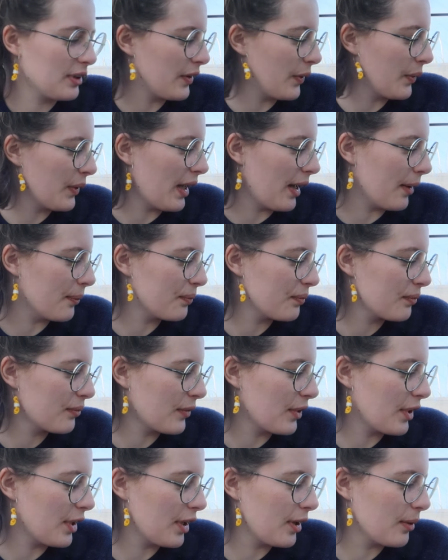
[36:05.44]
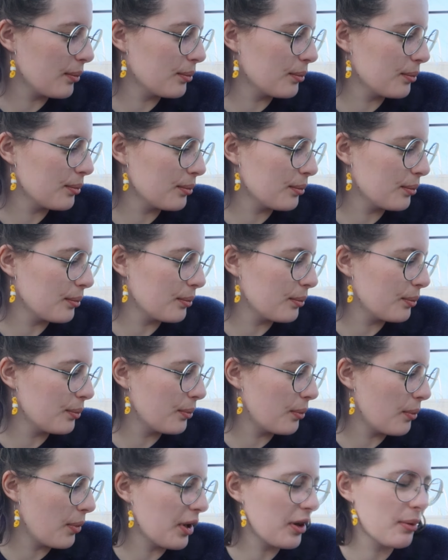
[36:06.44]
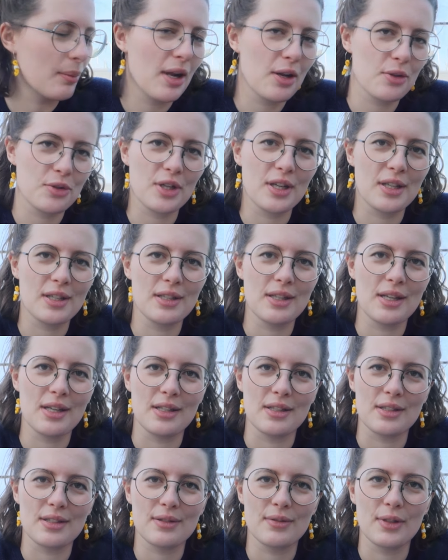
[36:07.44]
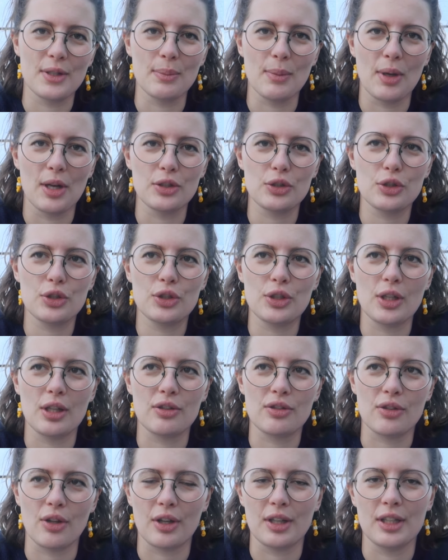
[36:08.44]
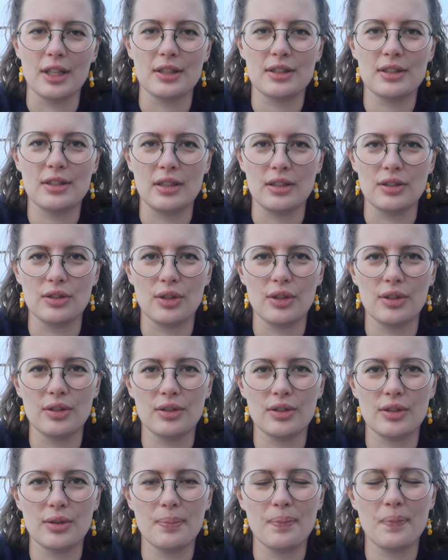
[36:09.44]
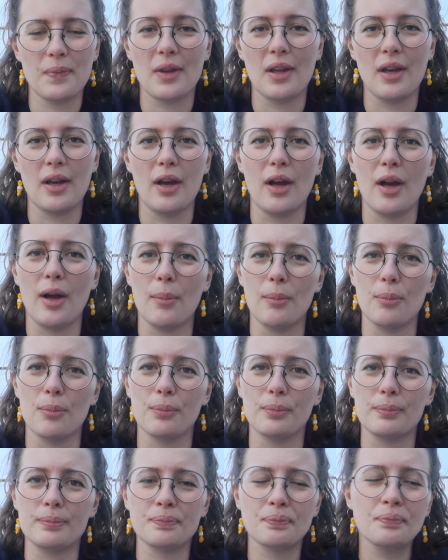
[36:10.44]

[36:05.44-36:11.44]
so yeah, um, but Mellow Tee is very much a stockinette t-shirt. Um,